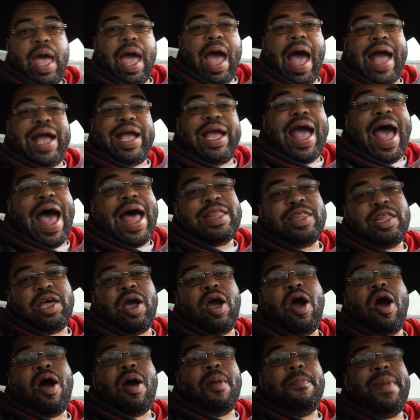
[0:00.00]
I got the
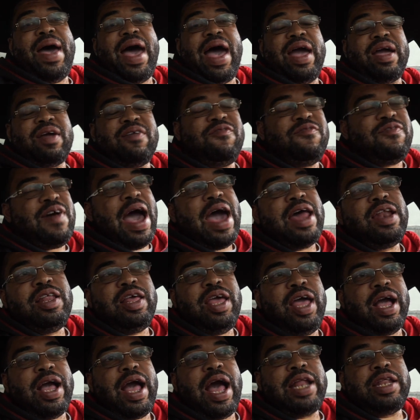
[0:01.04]
car back.
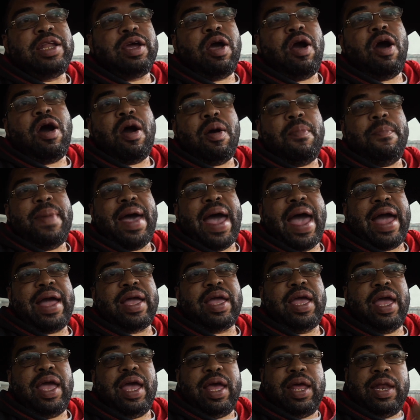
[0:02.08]
Finally, I got the car back,
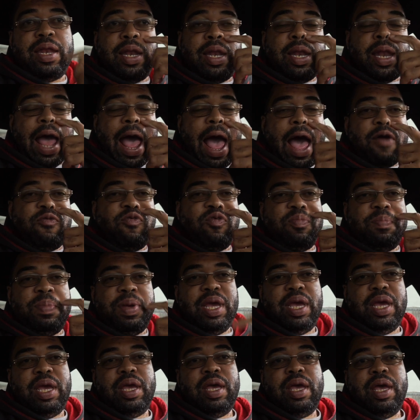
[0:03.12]
and I will
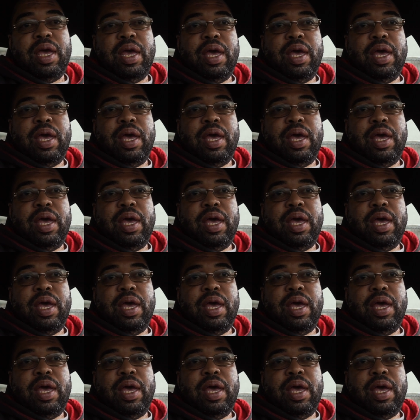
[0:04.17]
be